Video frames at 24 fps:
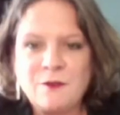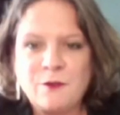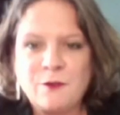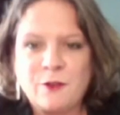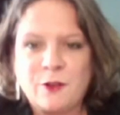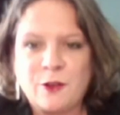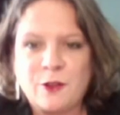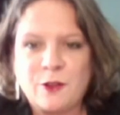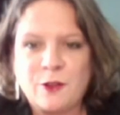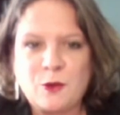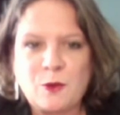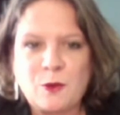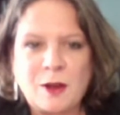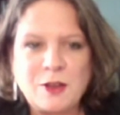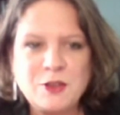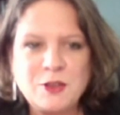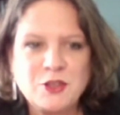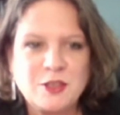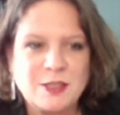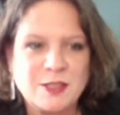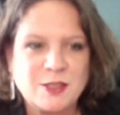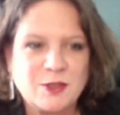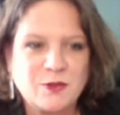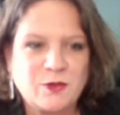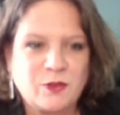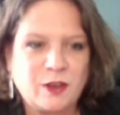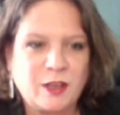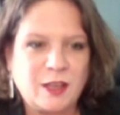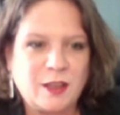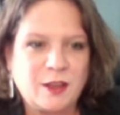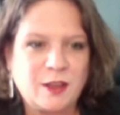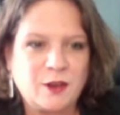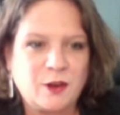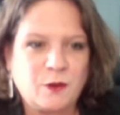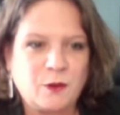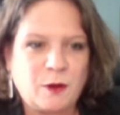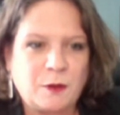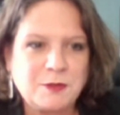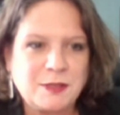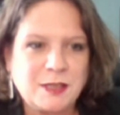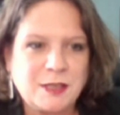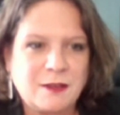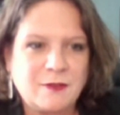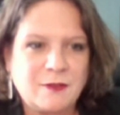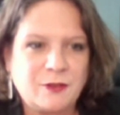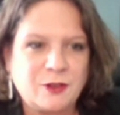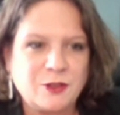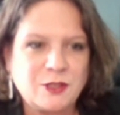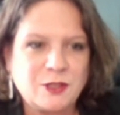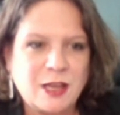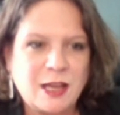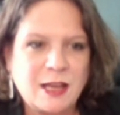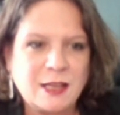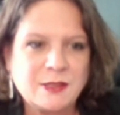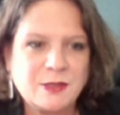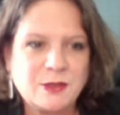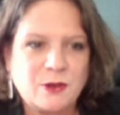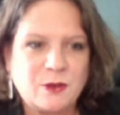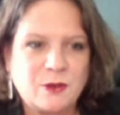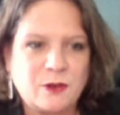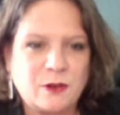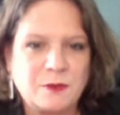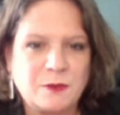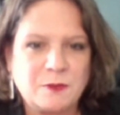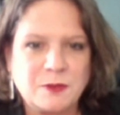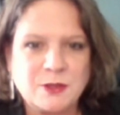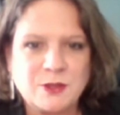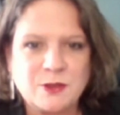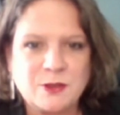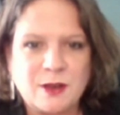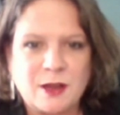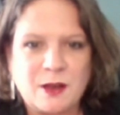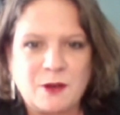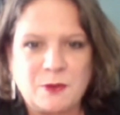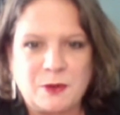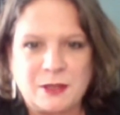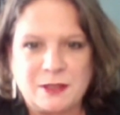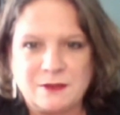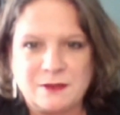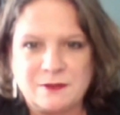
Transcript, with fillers: further questions for either Representative Hertaus or Mr. Elwood?